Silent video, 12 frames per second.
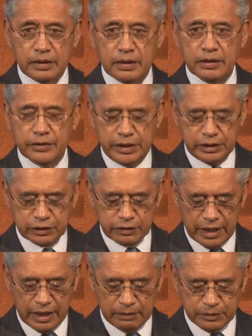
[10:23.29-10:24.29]
And these
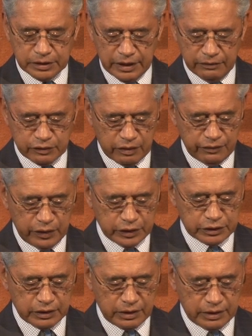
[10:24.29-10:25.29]
tribes have
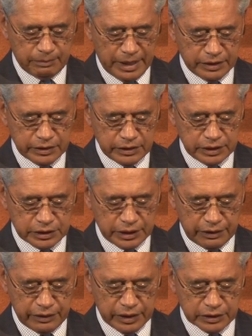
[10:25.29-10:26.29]
traversed the mountainous
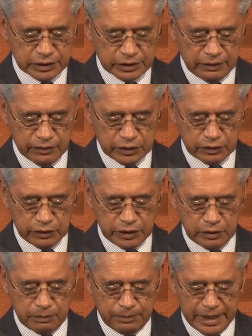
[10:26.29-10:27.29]
areas of the Toroidal